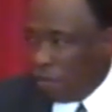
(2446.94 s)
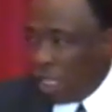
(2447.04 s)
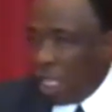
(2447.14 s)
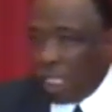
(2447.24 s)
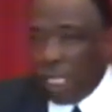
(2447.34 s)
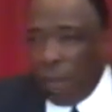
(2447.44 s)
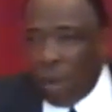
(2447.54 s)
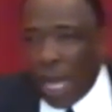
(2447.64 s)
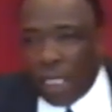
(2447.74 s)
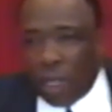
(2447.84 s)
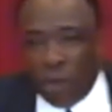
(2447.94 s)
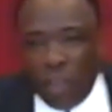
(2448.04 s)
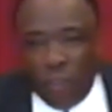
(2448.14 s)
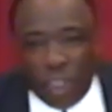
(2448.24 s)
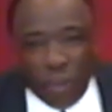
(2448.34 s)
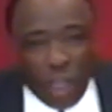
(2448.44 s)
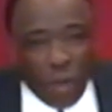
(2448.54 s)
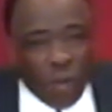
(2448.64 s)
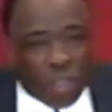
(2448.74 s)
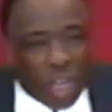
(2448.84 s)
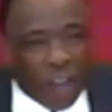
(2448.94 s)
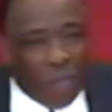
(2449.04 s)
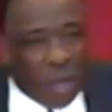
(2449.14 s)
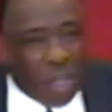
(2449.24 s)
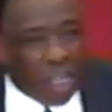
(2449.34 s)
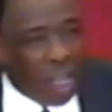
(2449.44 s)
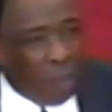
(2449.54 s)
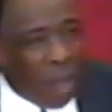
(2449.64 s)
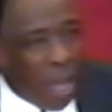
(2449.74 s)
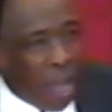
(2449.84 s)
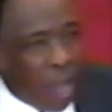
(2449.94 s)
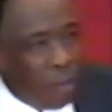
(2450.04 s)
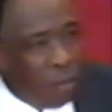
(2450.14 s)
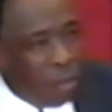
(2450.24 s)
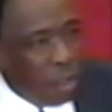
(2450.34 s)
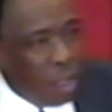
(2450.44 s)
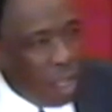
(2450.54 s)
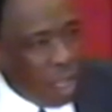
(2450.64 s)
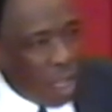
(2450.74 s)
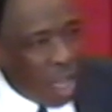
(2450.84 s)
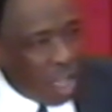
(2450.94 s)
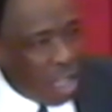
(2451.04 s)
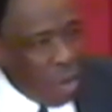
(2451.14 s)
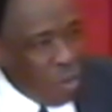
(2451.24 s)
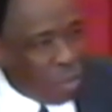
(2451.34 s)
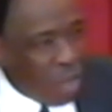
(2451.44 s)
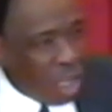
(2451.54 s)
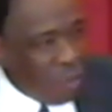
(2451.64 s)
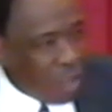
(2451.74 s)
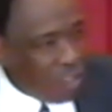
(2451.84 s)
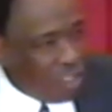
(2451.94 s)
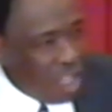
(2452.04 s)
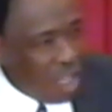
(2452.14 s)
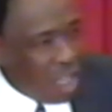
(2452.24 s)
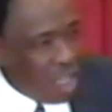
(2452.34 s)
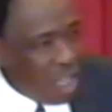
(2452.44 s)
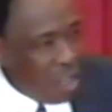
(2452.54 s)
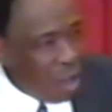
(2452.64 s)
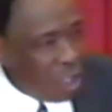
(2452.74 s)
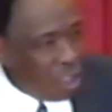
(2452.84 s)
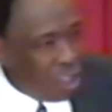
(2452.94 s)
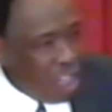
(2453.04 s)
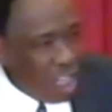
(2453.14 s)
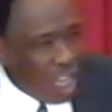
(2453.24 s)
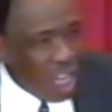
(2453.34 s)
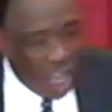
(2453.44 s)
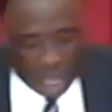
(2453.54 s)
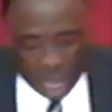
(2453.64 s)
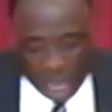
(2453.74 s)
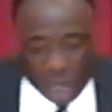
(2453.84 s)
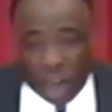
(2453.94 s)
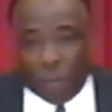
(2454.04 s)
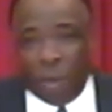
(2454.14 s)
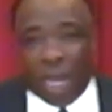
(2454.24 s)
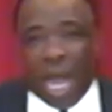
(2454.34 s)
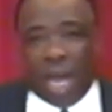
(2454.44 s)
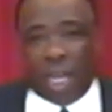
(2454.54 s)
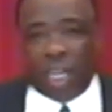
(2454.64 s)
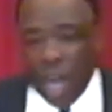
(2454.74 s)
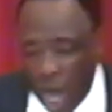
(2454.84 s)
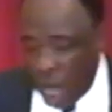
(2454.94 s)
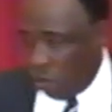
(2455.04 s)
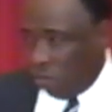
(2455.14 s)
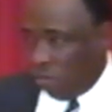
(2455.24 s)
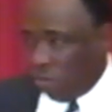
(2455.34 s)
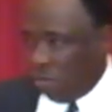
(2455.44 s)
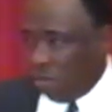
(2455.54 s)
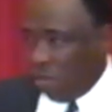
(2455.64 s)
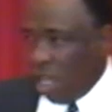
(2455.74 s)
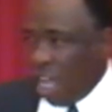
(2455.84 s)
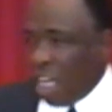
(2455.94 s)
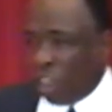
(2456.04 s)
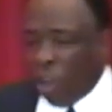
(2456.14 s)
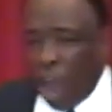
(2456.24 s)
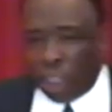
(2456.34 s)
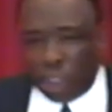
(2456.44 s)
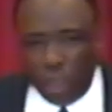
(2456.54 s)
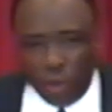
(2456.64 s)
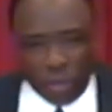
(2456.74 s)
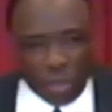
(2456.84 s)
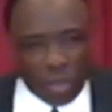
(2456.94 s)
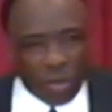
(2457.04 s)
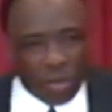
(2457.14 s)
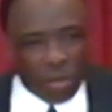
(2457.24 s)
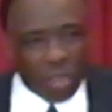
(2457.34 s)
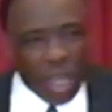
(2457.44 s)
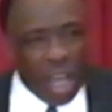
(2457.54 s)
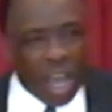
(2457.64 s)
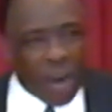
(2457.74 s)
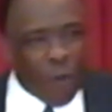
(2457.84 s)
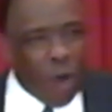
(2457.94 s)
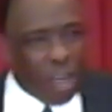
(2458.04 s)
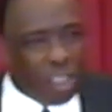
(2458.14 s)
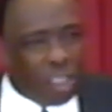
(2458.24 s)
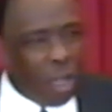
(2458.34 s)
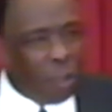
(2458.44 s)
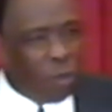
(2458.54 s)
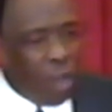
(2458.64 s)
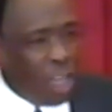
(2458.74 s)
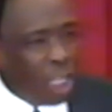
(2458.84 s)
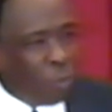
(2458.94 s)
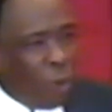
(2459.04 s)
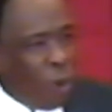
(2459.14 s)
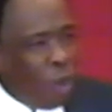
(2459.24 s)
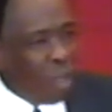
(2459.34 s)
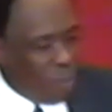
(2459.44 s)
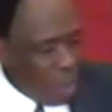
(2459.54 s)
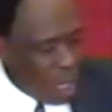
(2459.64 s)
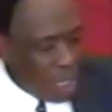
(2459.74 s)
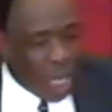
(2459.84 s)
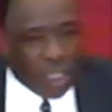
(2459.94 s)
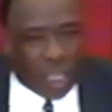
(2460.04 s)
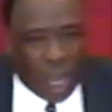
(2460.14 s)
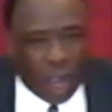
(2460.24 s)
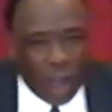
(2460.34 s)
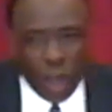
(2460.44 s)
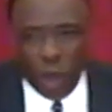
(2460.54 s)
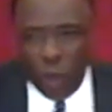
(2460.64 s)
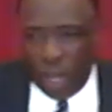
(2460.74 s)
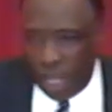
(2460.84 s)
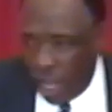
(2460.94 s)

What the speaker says: Because somebody's going to eventually lose enough money to get mad and accuse others of stealing it or cheating, and they're going to pull out a gun and start shooting. And once the trigger is pulled, the bullet doesn't care who it